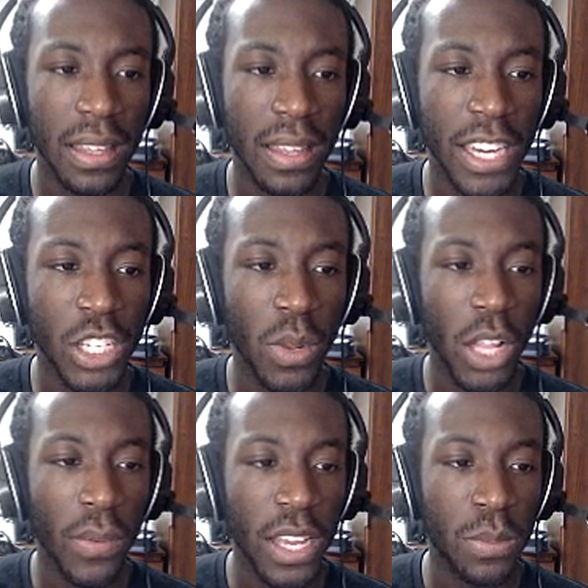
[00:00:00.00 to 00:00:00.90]
Catches
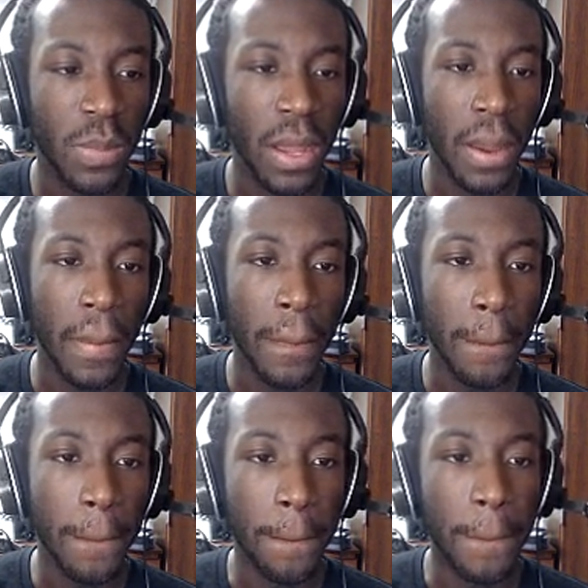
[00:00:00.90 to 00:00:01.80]
Will-O-Wisp.
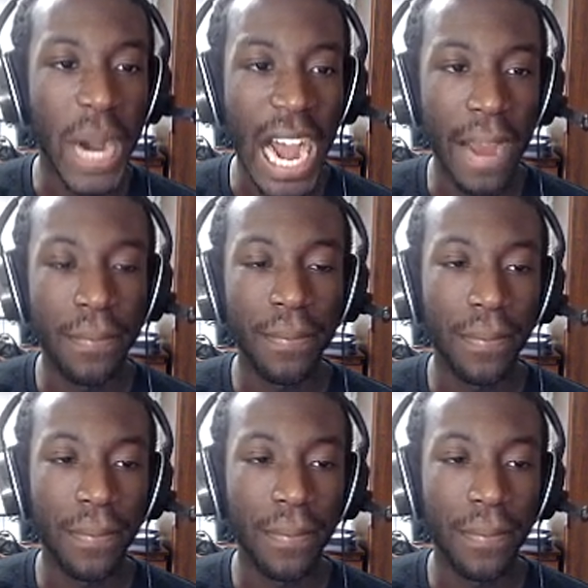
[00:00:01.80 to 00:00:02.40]
Bop.